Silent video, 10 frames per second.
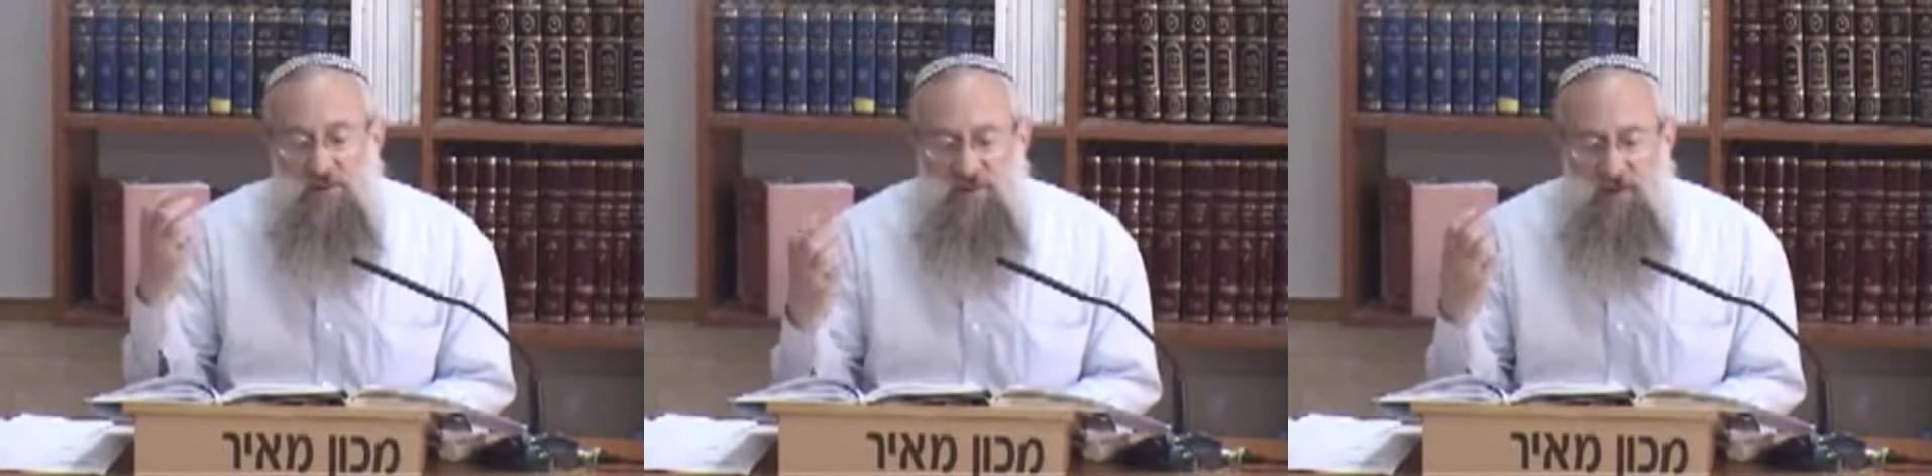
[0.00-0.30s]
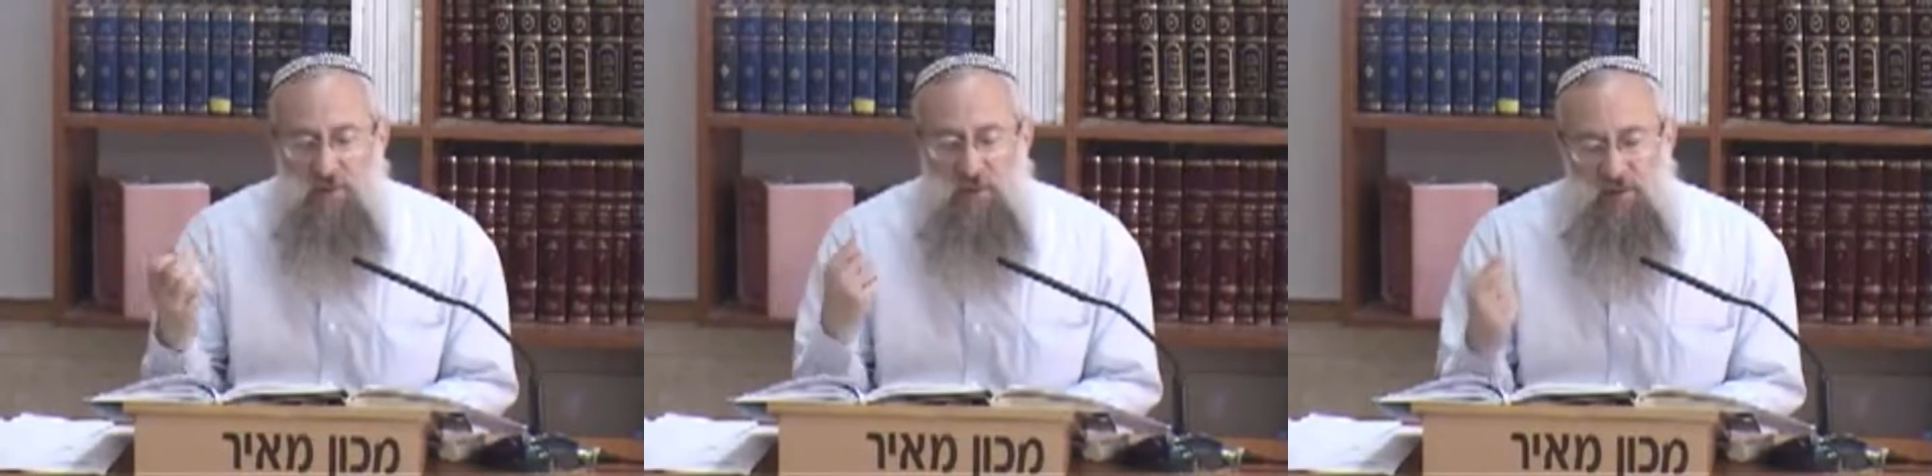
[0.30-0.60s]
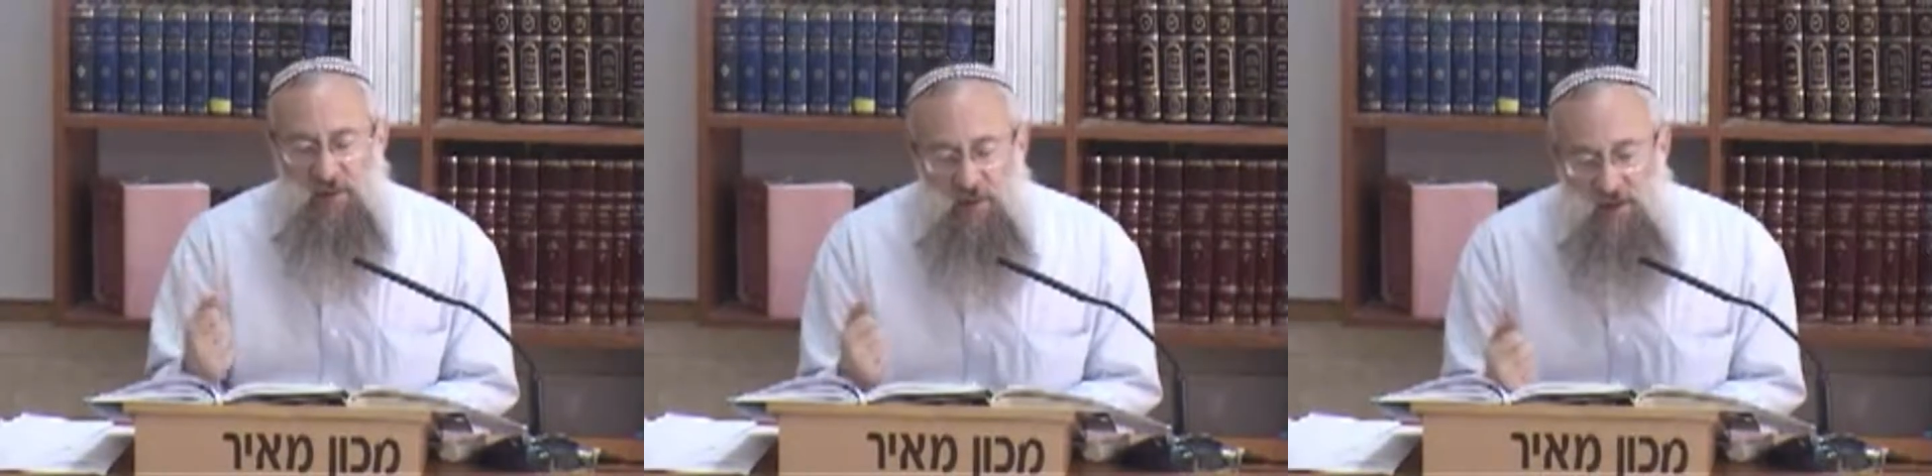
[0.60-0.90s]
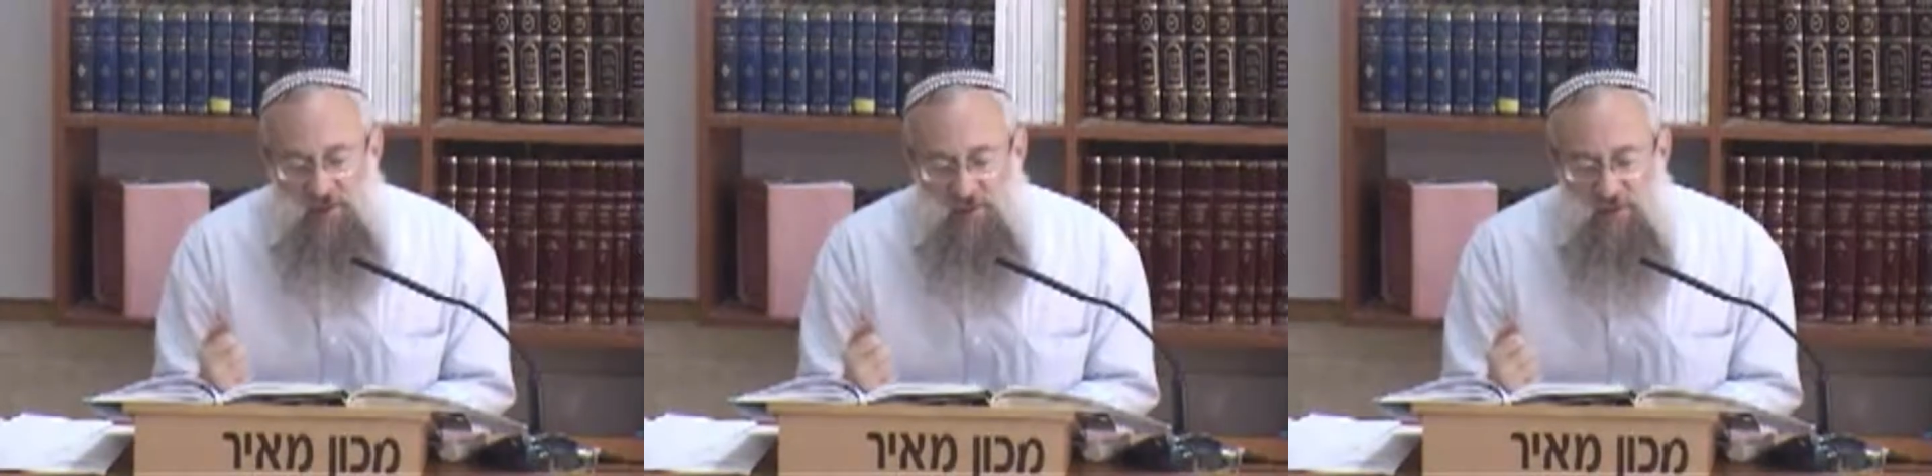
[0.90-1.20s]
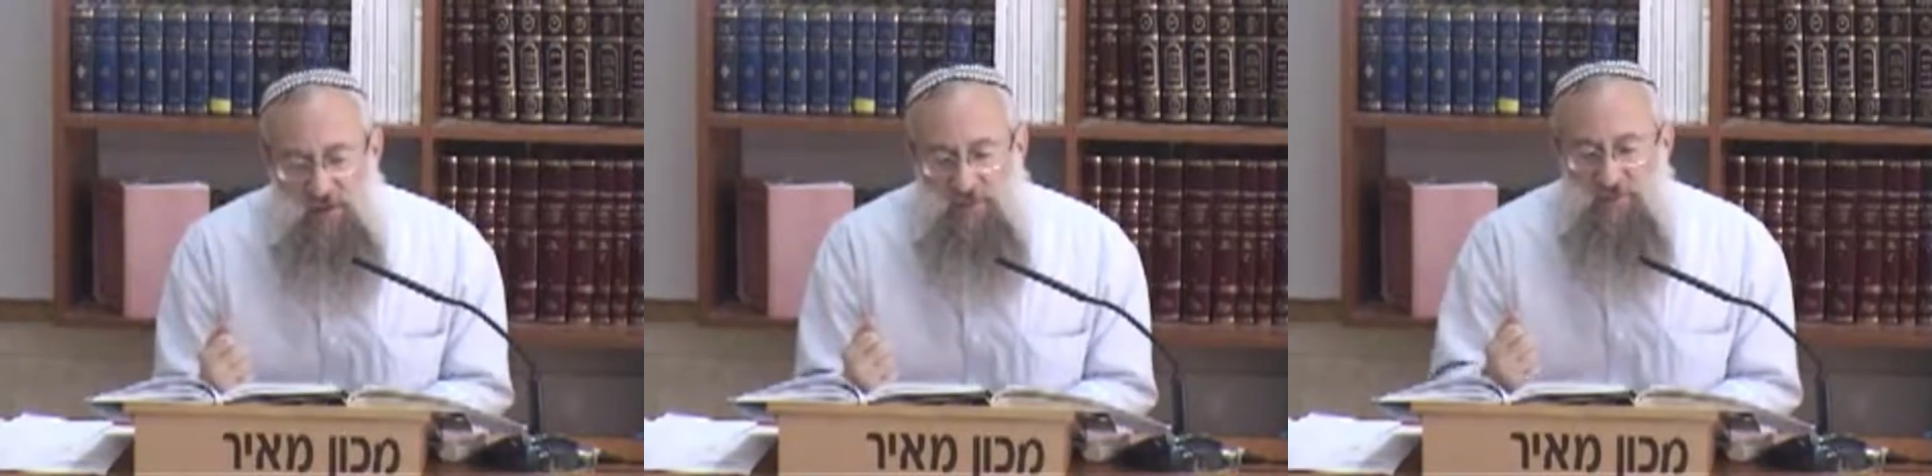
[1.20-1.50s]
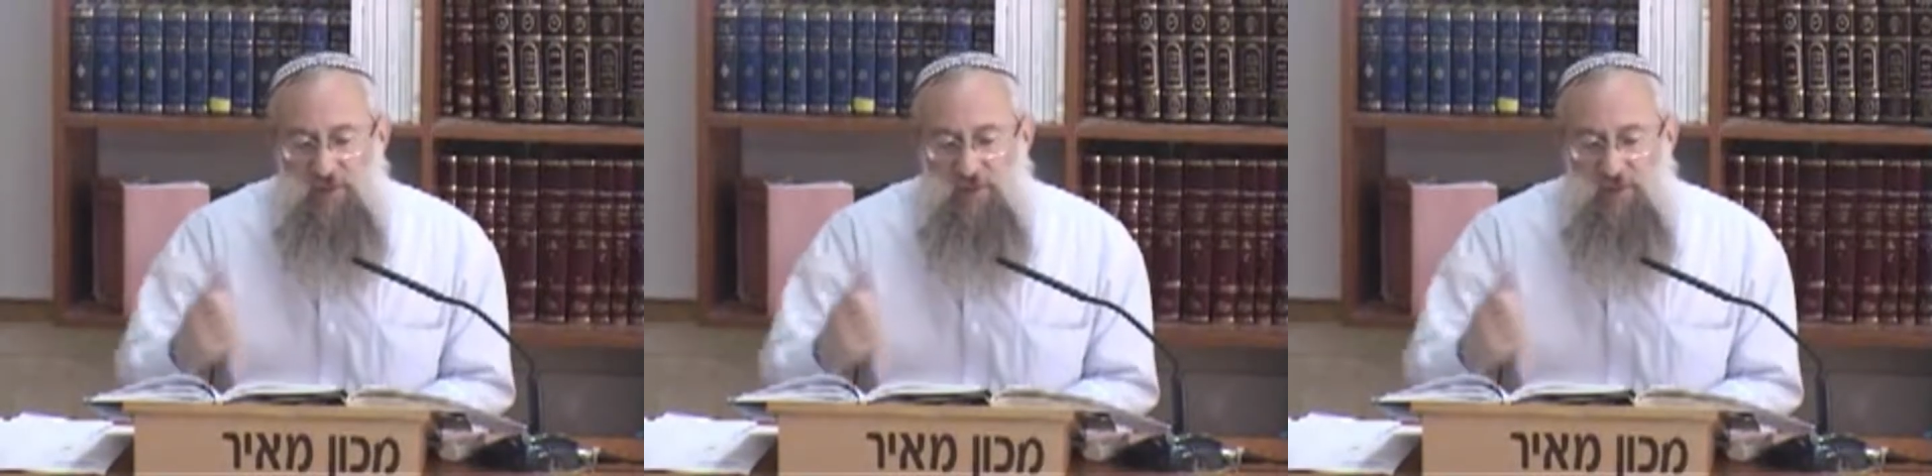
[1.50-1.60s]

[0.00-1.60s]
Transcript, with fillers: things maybe we mentioned last week.